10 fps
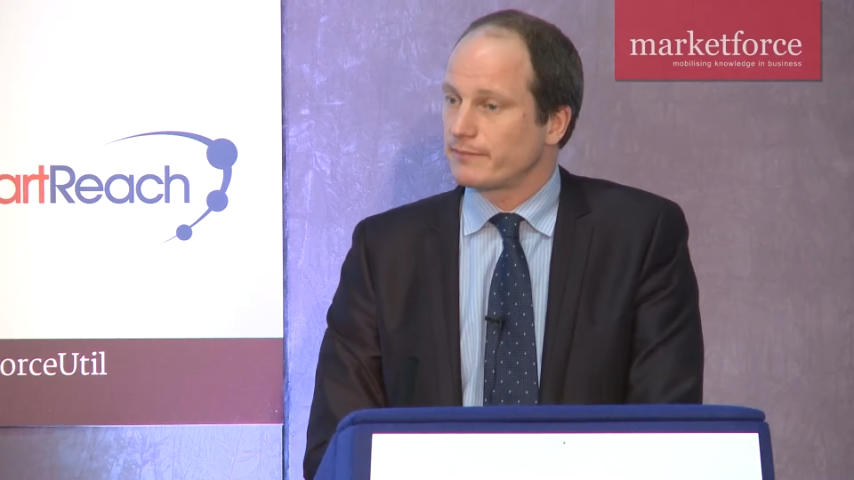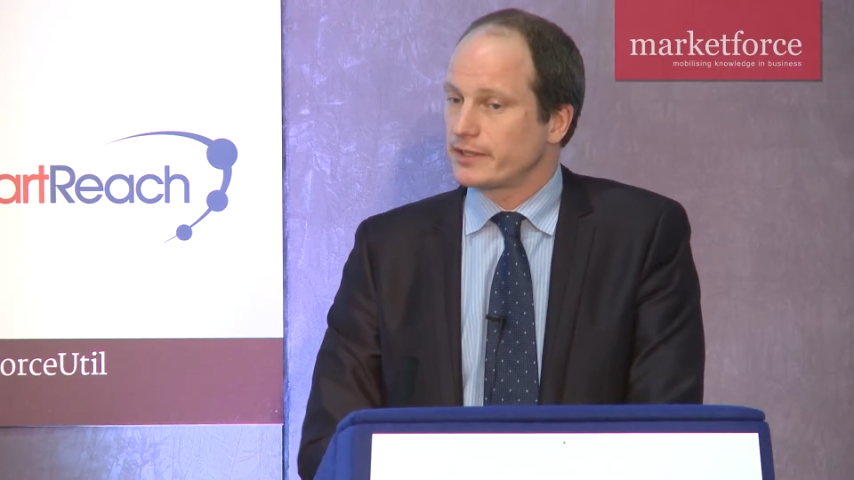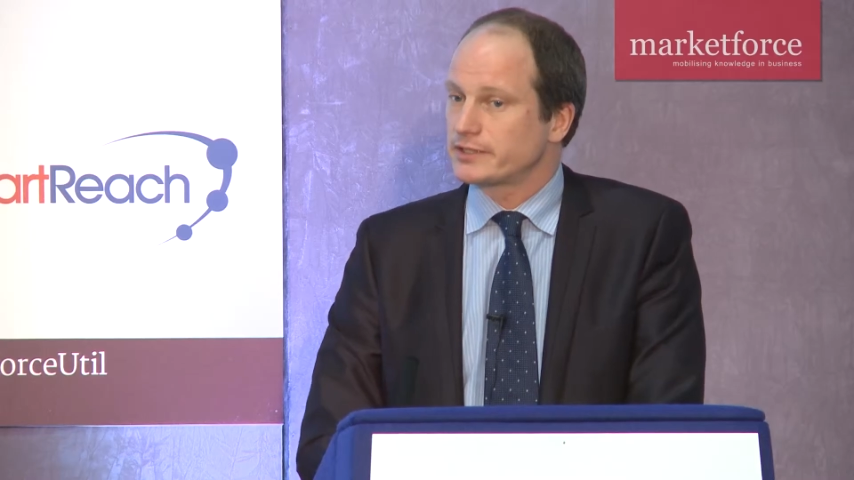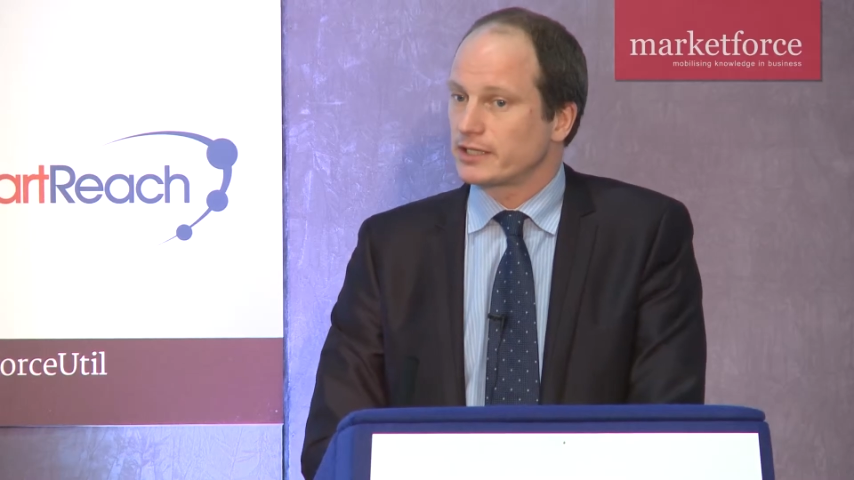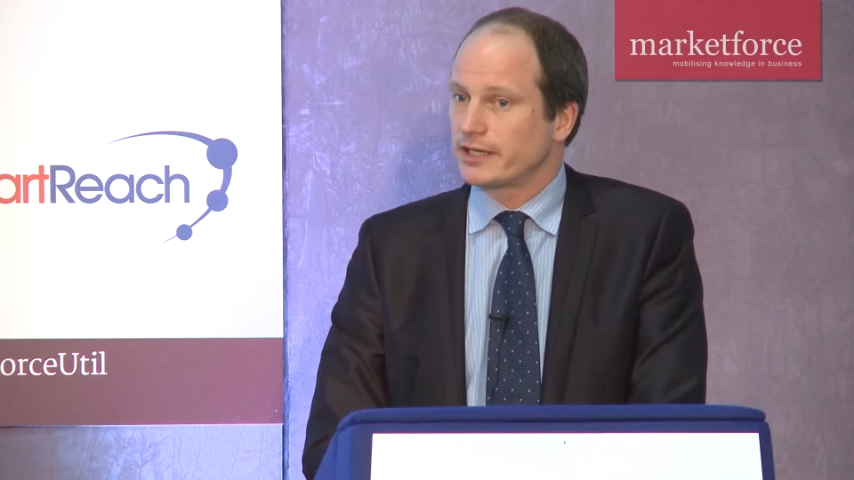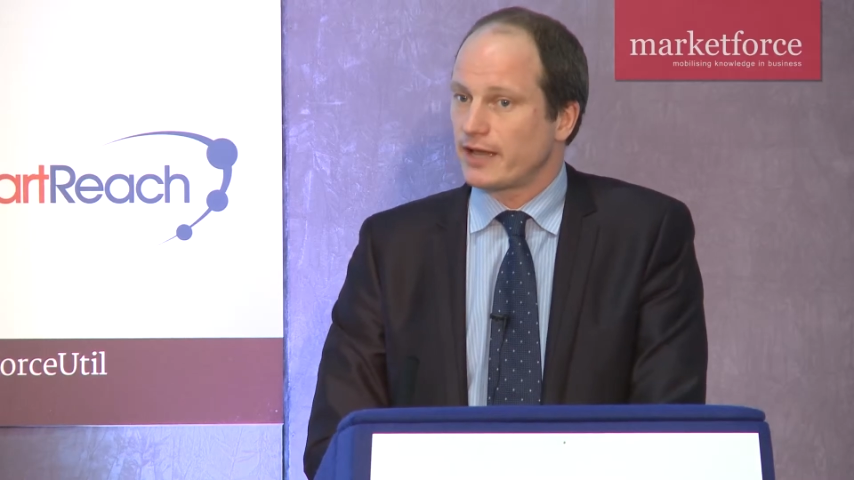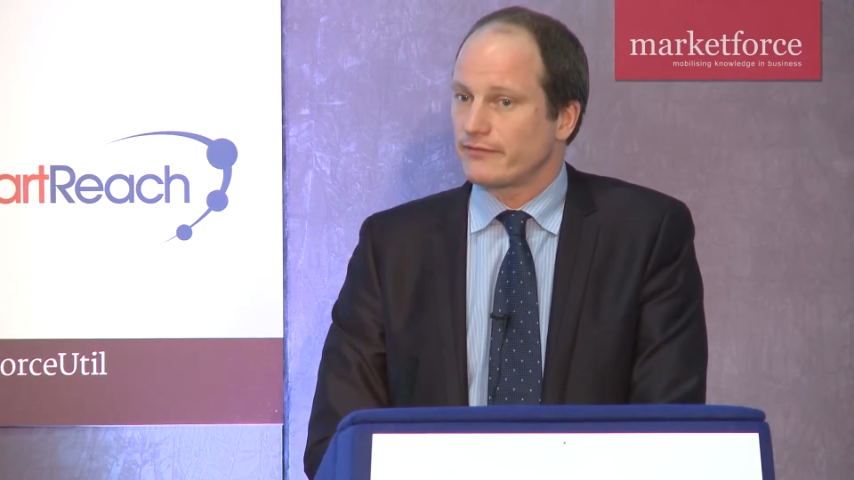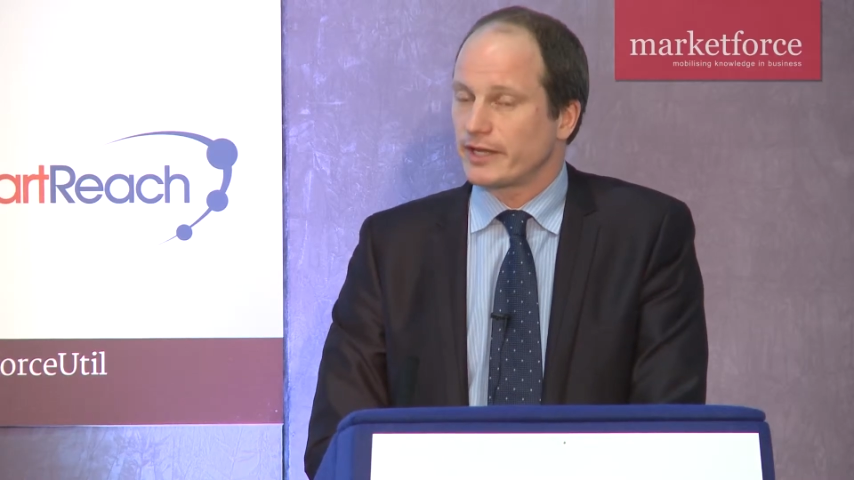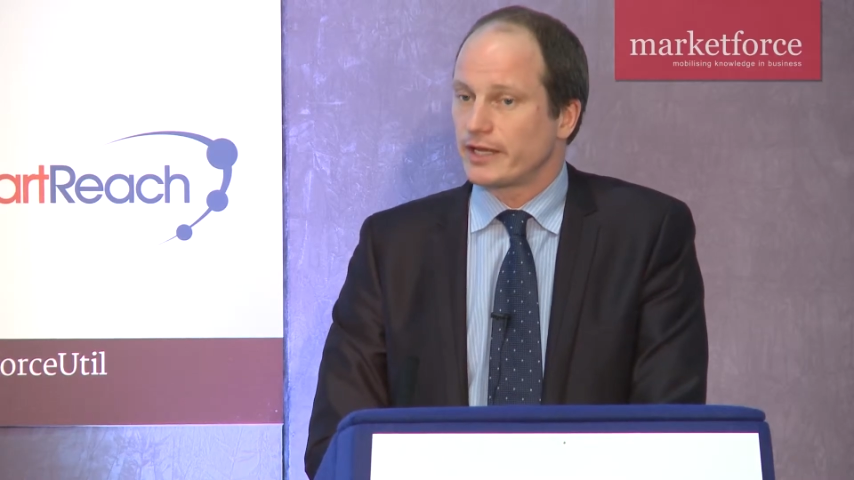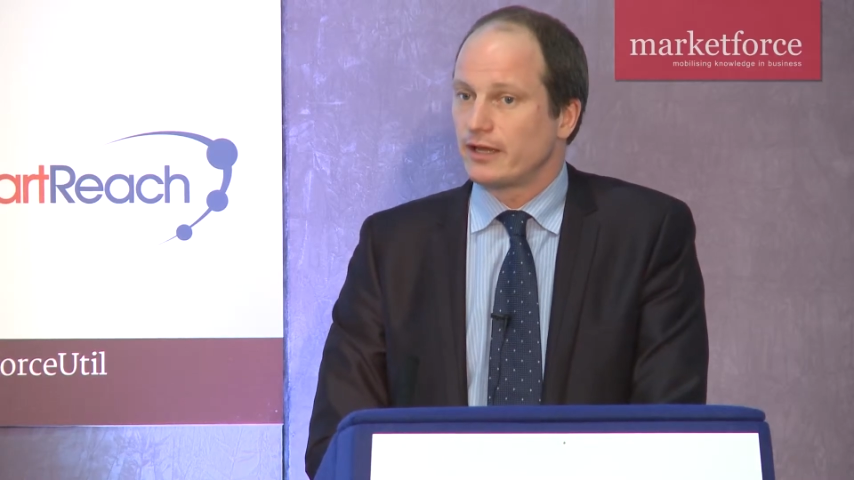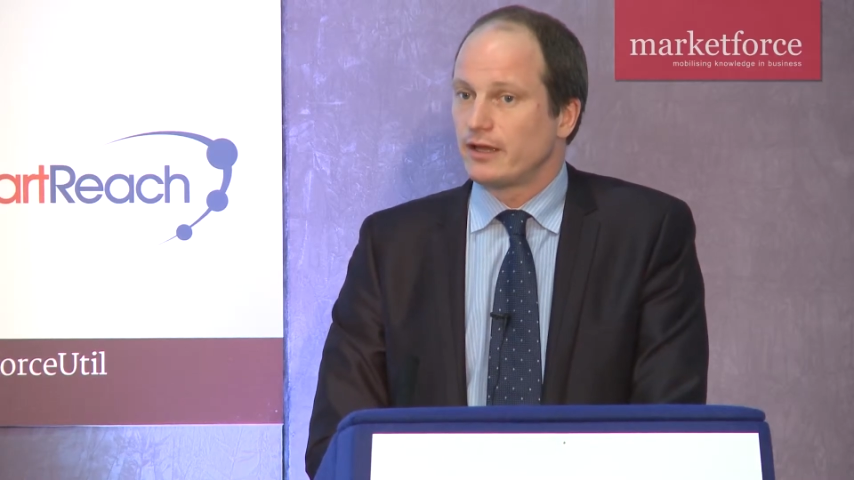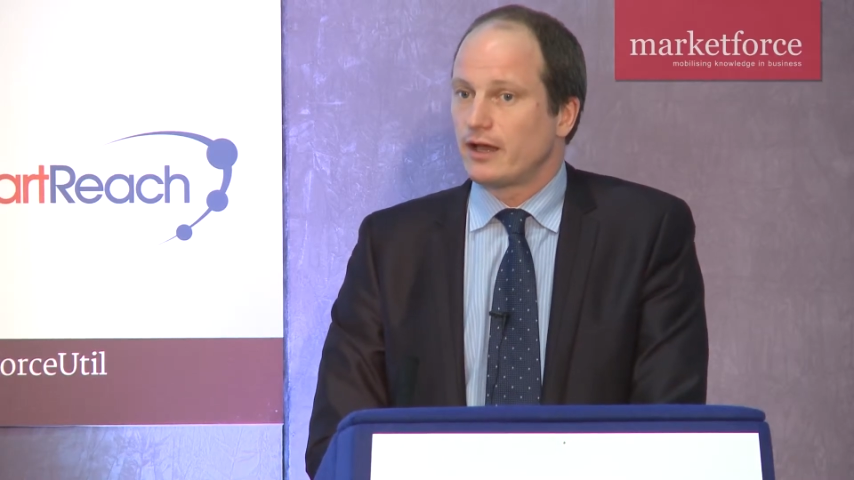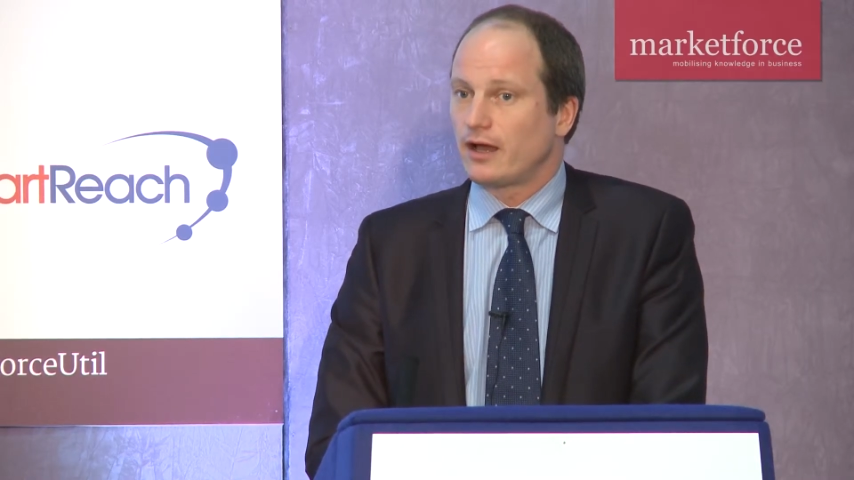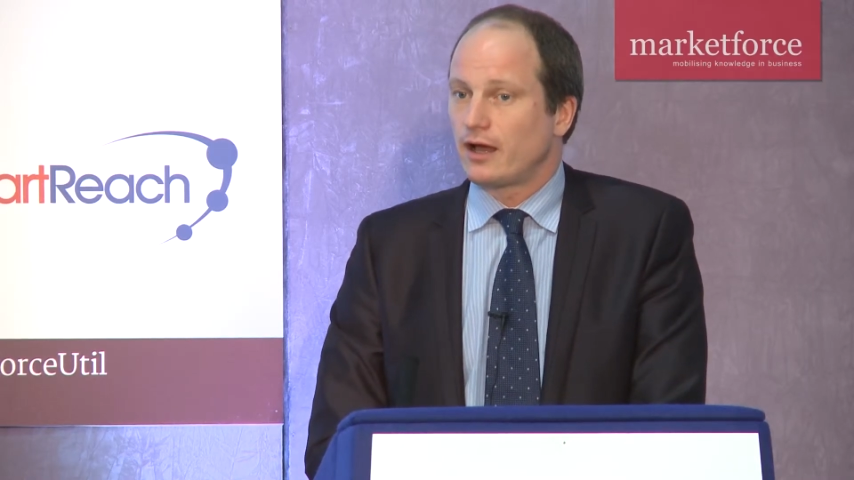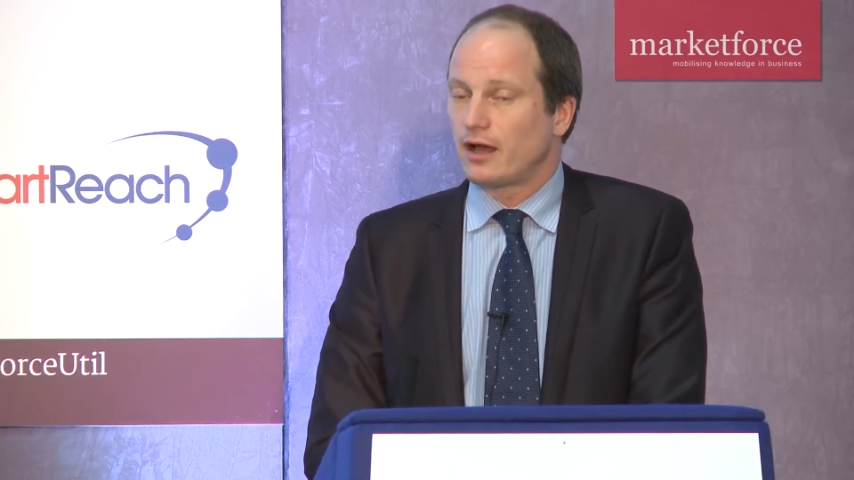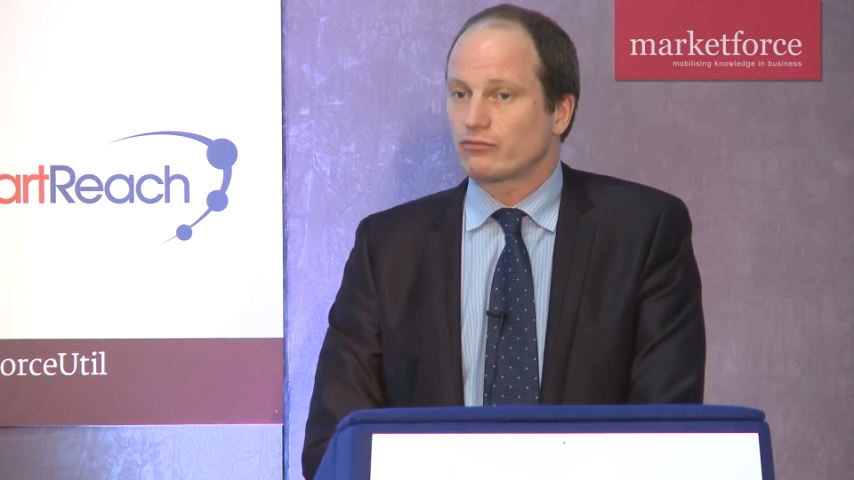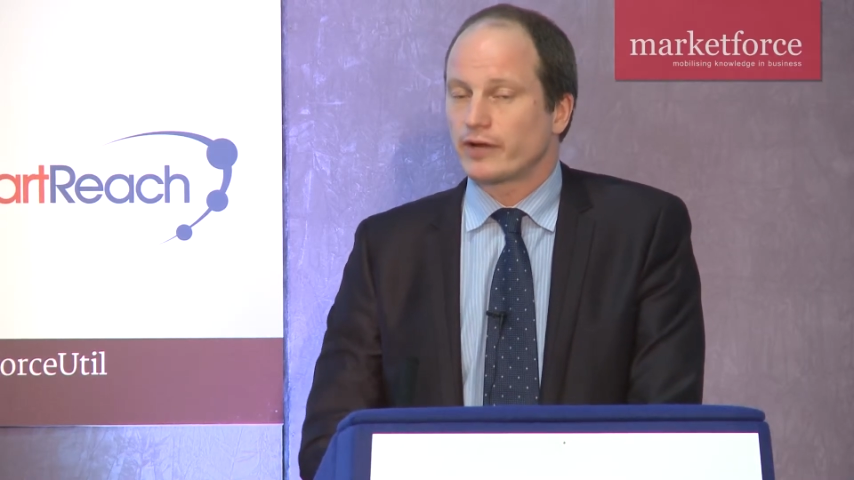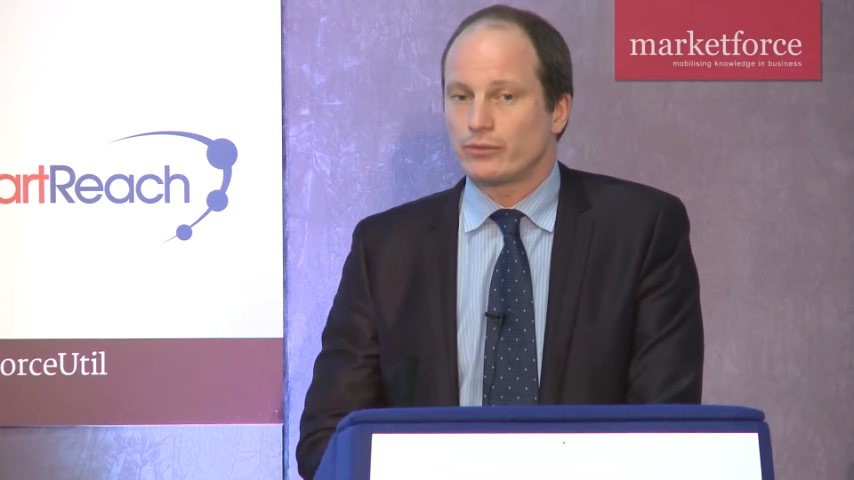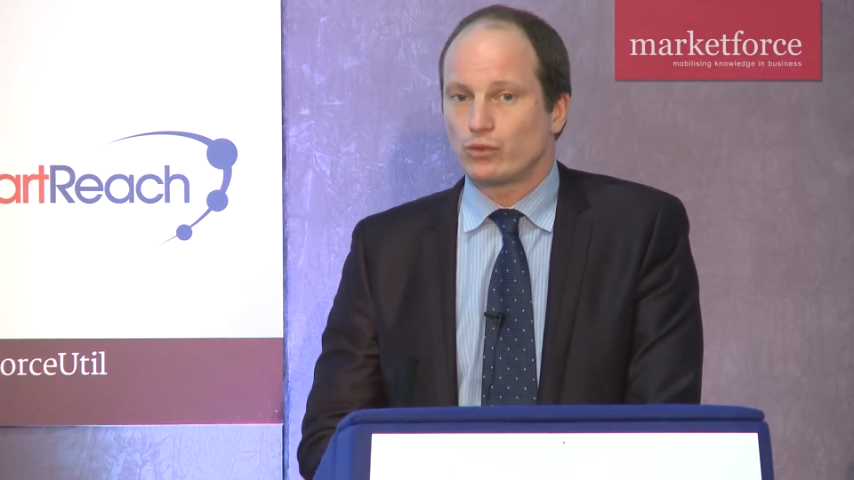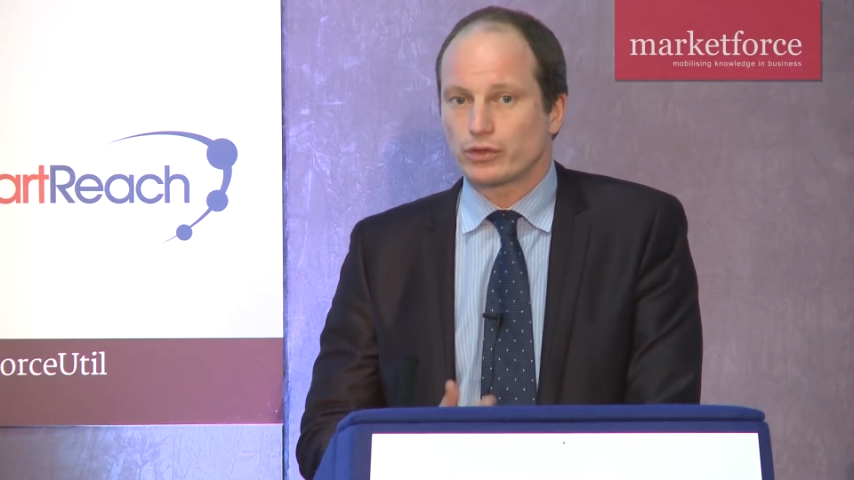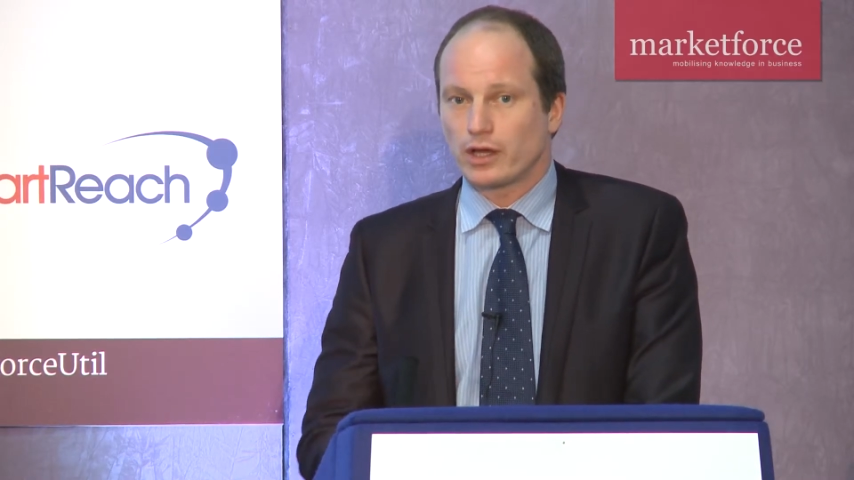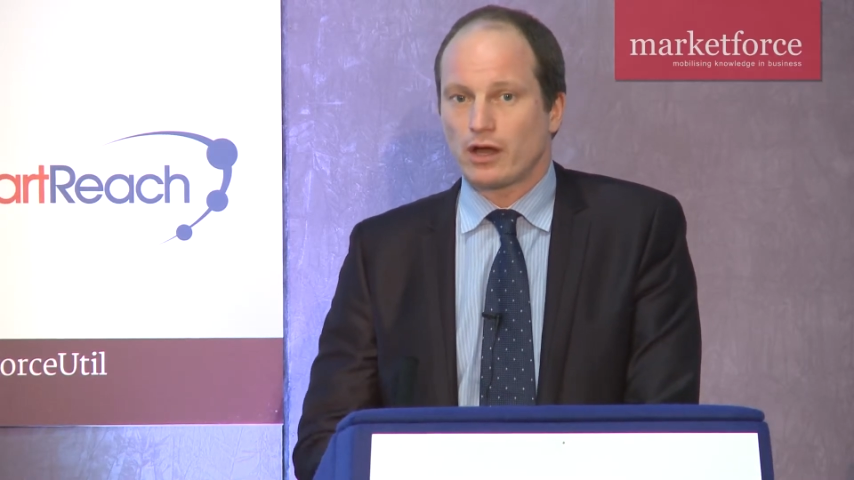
basically have a rainwater